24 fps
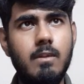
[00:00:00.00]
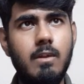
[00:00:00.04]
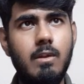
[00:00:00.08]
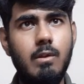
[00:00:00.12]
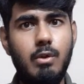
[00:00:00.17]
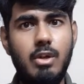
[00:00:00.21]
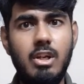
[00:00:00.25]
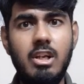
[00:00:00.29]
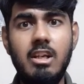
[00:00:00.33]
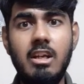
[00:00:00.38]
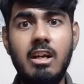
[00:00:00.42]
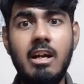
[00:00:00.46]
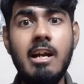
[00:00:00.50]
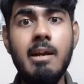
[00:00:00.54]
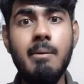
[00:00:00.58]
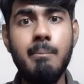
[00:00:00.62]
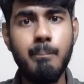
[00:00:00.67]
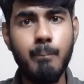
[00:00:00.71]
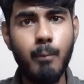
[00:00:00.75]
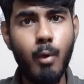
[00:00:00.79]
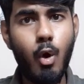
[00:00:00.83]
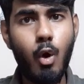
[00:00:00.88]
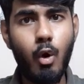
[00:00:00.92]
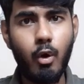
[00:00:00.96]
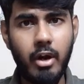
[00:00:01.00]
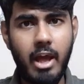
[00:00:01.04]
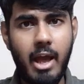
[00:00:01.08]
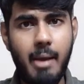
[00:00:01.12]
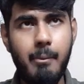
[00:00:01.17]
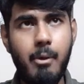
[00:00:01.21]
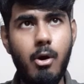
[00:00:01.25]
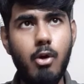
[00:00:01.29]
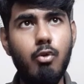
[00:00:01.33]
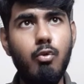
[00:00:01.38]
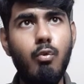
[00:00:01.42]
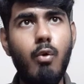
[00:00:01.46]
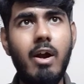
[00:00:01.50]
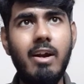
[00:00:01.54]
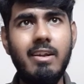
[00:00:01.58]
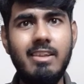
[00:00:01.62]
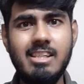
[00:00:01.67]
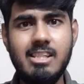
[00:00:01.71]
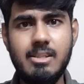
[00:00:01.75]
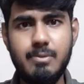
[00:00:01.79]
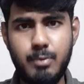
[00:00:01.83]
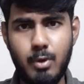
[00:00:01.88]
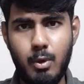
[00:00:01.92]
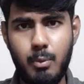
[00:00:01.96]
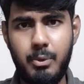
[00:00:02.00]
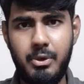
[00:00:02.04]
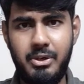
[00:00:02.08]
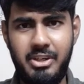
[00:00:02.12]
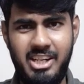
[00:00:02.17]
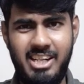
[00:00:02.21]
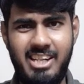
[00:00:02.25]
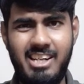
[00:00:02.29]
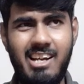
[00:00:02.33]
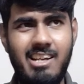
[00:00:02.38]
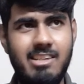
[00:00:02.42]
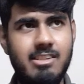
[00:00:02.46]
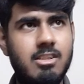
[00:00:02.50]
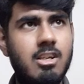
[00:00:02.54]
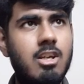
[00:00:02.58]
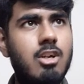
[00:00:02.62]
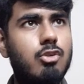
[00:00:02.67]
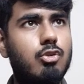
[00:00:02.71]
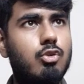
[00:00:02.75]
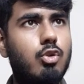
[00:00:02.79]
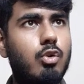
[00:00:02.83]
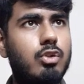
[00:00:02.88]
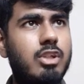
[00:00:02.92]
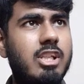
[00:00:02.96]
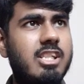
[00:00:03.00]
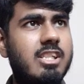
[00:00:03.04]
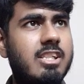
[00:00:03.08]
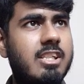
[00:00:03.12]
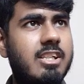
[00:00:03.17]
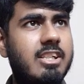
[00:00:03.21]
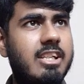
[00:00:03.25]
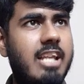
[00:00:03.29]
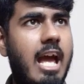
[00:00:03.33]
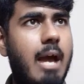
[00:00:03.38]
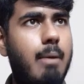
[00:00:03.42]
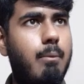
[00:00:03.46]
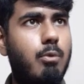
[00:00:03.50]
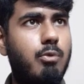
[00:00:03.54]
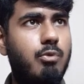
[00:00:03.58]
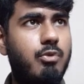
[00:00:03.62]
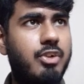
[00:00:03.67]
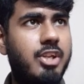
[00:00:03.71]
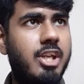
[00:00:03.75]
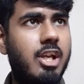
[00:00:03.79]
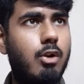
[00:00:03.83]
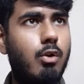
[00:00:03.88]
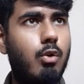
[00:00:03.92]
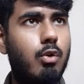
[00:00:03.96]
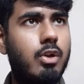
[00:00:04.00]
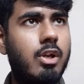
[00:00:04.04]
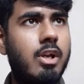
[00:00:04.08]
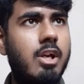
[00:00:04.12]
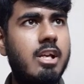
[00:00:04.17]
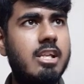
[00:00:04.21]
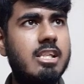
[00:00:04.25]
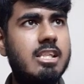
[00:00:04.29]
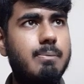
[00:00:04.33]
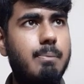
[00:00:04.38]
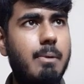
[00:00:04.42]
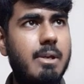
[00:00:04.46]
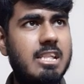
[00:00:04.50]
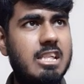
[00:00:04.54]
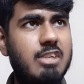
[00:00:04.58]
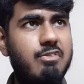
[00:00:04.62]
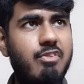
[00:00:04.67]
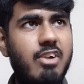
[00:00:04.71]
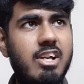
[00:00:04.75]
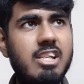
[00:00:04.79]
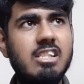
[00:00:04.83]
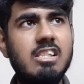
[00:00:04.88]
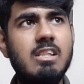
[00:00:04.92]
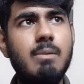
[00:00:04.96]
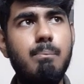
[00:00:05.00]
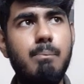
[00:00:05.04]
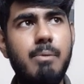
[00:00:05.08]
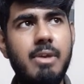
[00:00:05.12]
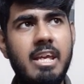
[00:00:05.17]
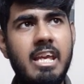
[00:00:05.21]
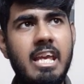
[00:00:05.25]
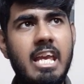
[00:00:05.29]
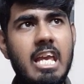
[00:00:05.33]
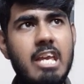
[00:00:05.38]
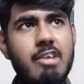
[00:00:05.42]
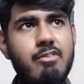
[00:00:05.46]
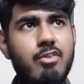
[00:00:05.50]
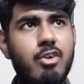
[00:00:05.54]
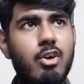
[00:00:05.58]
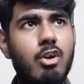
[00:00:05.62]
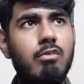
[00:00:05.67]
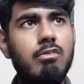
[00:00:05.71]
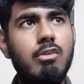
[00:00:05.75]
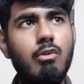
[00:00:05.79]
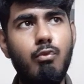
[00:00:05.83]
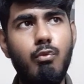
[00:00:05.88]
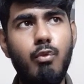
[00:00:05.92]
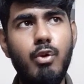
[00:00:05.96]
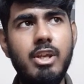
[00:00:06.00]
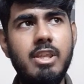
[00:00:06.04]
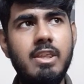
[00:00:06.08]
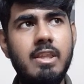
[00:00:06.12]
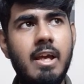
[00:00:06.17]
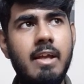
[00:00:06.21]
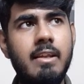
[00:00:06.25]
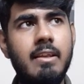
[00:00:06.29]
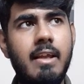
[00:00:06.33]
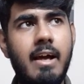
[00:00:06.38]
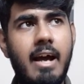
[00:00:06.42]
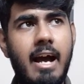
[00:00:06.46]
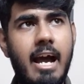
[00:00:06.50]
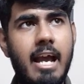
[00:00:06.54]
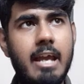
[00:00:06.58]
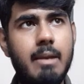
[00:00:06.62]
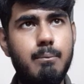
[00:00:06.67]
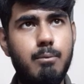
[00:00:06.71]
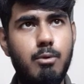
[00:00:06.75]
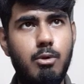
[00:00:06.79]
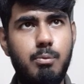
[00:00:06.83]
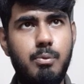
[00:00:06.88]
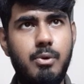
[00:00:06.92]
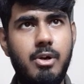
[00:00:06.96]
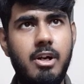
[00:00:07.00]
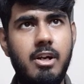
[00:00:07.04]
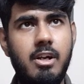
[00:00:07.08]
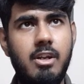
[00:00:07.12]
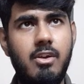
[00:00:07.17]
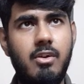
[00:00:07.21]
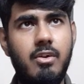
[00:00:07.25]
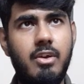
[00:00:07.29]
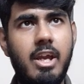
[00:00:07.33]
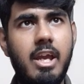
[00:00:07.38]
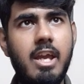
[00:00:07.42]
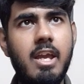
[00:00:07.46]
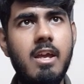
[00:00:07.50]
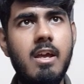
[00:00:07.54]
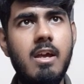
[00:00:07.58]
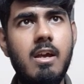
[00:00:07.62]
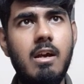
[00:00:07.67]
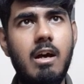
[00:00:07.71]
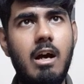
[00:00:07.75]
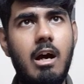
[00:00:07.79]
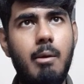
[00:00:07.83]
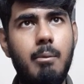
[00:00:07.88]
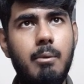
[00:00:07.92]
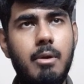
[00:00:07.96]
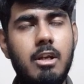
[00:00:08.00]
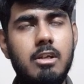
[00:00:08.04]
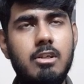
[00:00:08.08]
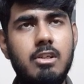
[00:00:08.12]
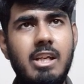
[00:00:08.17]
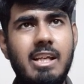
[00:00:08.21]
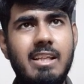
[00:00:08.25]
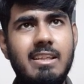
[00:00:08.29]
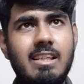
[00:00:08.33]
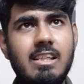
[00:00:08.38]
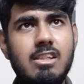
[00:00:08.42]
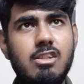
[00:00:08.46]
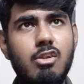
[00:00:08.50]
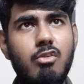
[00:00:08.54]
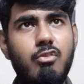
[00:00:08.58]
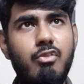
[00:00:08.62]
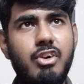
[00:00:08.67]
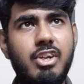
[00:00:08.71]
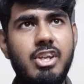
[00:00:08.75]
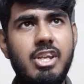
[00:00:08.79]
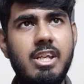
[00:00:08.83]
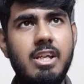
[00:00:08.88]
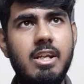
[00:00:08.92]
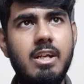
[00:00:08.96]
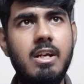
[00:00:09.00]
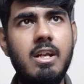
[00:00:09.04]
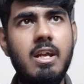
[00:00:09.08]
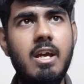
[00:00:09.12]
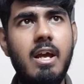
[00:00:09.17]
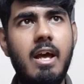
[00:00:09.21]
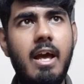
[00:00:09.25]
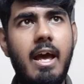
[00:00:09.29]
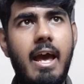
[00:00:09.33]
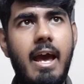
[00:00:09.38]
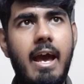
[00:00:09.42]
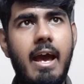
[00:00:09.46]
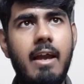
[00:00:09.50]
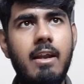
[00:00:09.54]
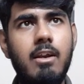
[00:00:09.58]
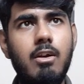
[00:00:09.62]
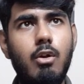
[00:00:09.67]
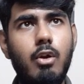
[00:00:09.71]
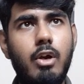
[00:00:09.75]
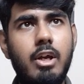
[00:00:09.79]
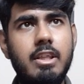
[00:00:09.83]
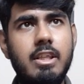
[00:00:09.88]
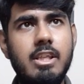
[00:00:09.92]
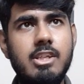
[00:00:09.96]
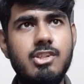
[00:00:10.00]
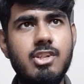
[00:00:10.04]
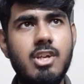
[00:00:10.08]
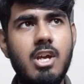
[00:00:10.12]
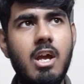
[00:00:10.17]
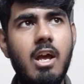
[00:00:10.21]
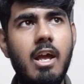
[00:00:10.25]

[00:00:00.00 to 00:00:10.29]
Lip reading: you can learn more about what this property does through this tab over here. Look, specifies the behavior of the width and the height property. Okay, I'm going to click this over here, and look at this.